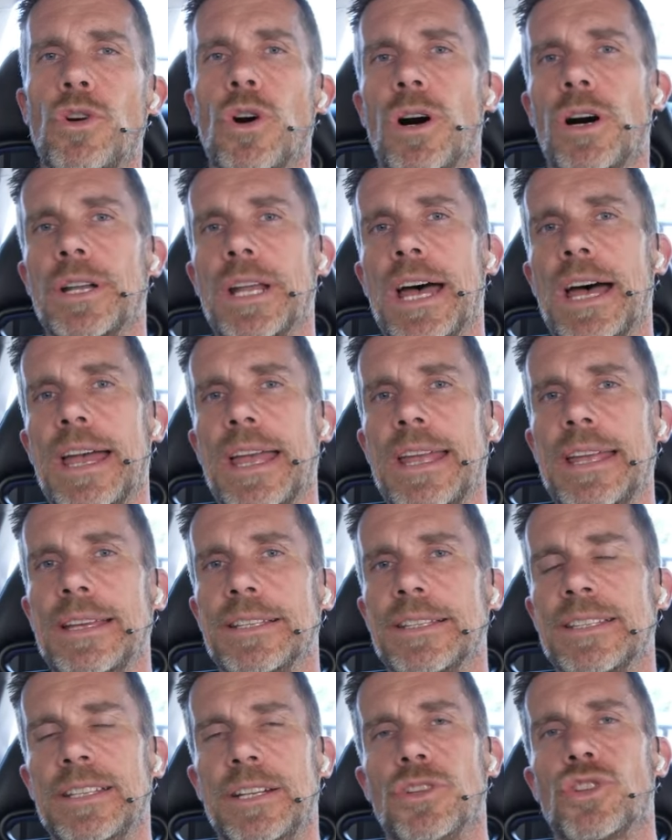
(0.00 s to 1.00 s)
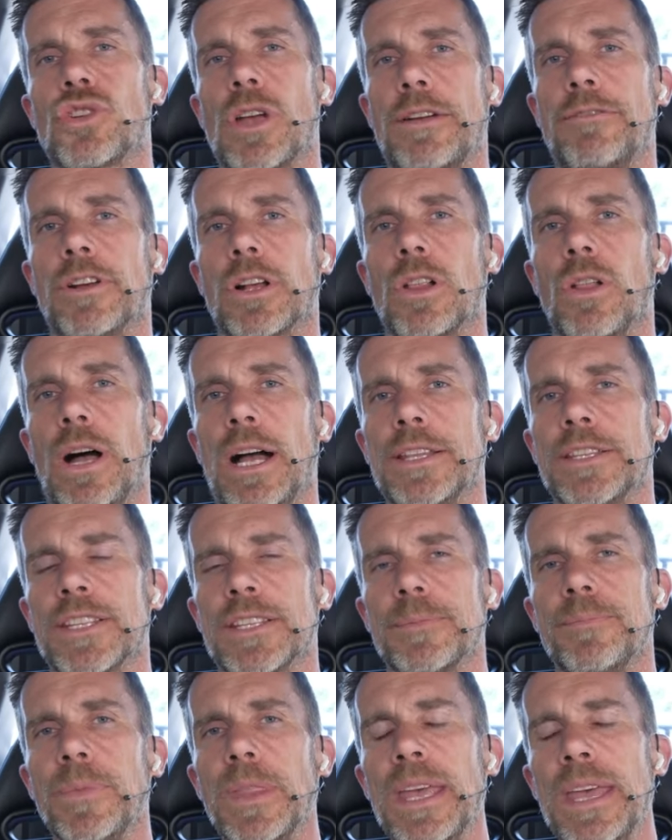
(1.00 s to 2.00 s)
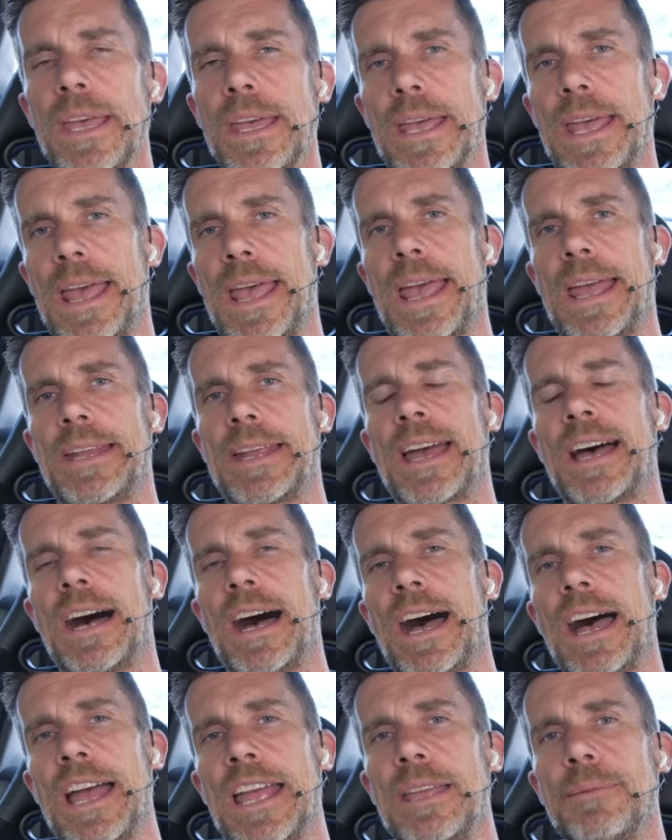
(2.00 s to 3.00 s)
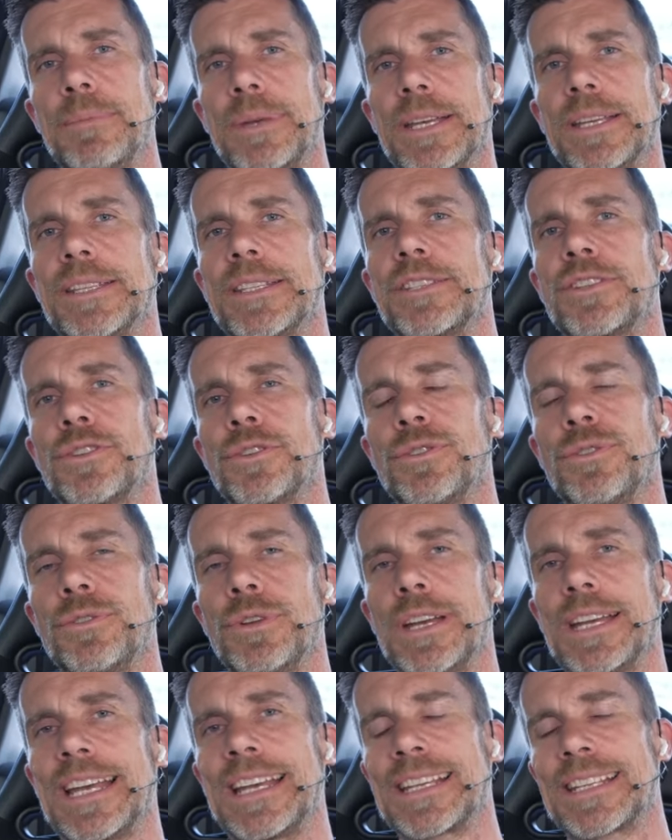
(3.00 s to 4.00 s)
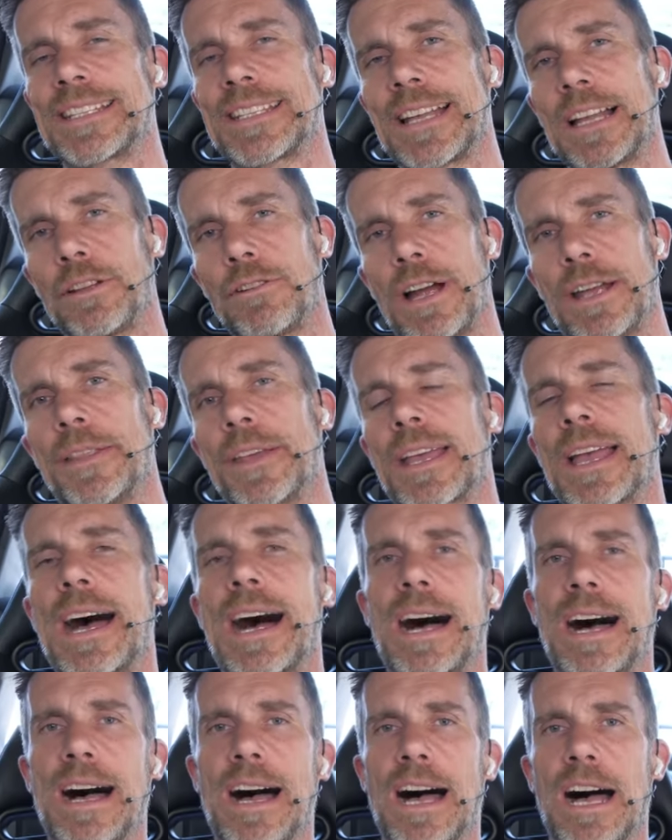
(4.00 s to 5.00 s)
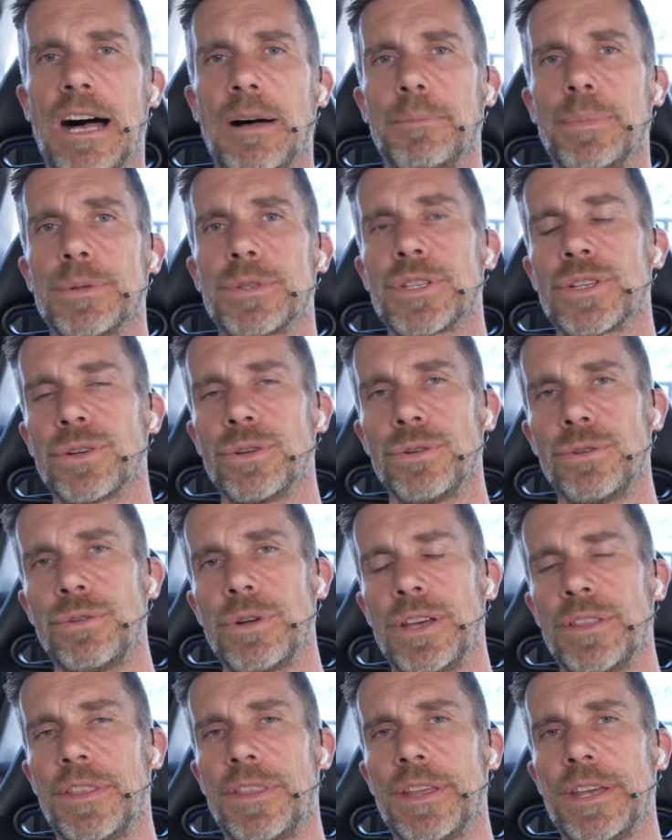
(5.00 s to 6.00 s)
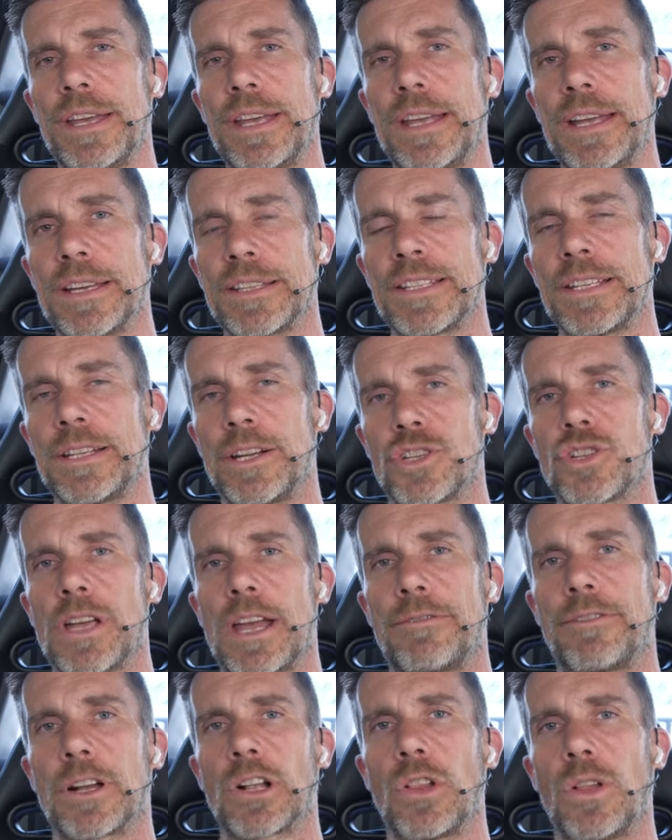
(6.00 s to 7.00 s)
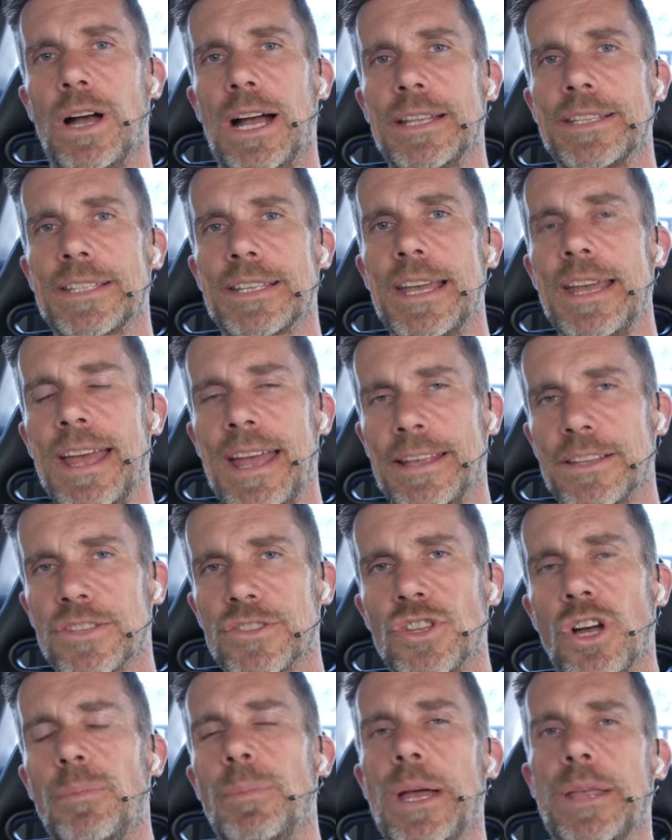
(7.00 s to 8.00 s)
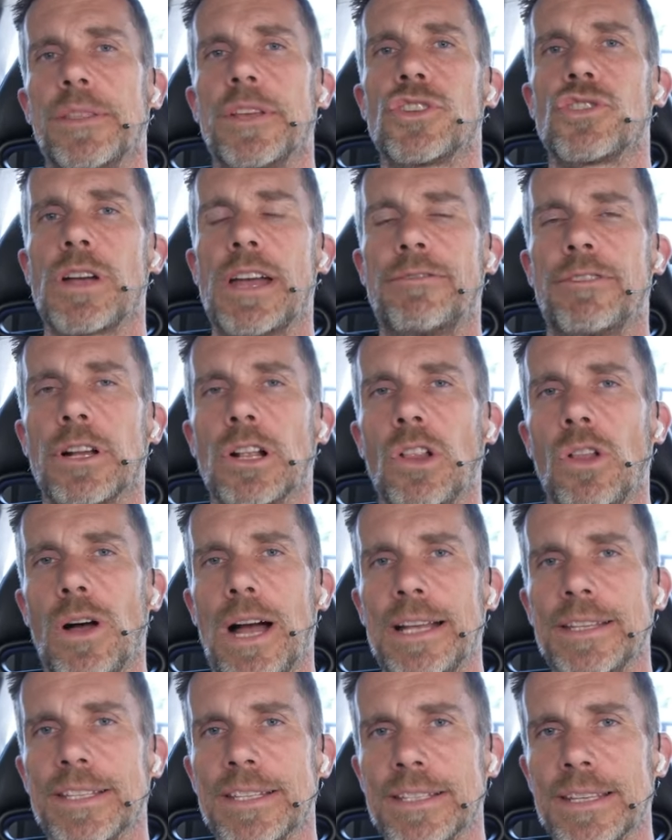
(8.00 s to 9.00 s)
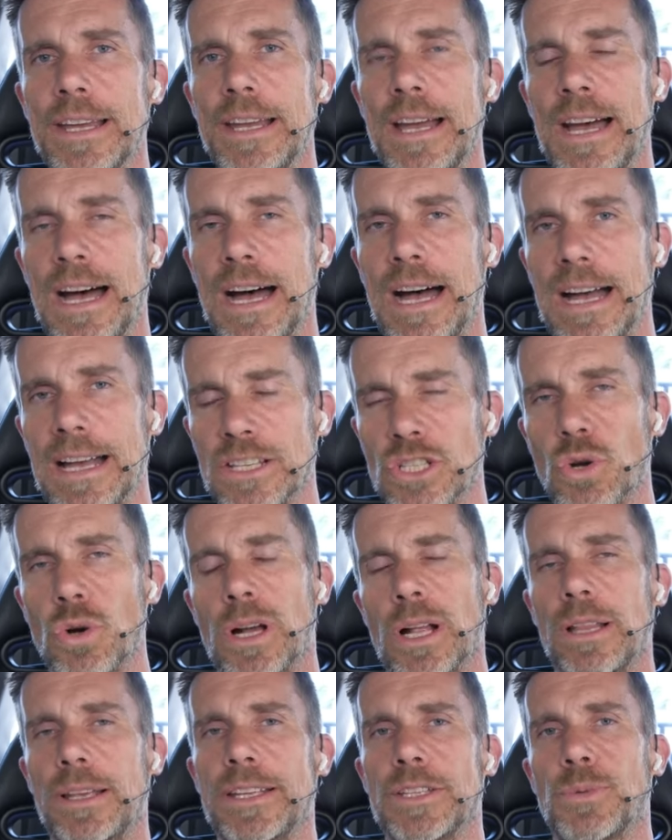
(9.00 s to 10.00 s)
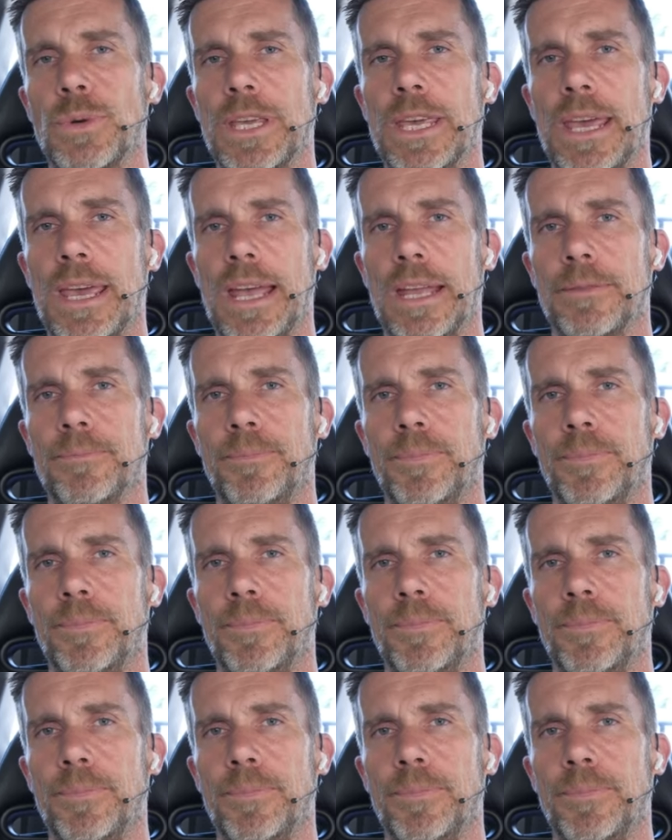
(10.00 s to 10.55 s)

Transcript: got a set of traffic lights, and our aim is to accelerate the car up to the set of traffic lights and stop at the traffic lights as quickly as we can.